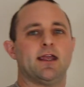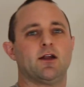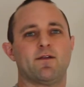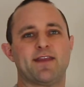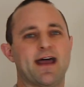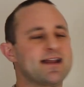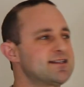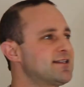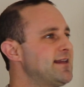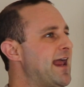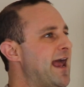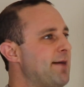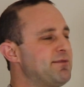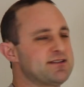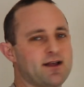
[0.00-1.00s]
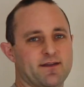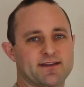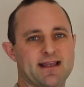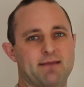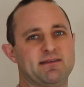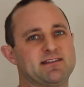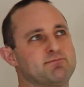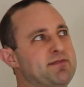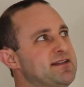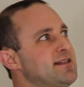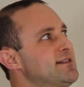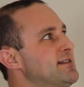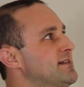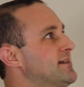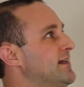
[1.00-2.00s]
You know, that happens all the time. These
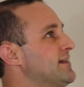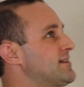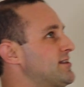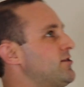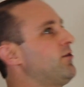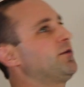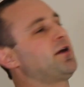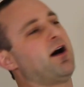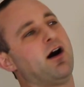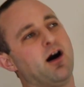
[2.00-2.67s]
businesses get sold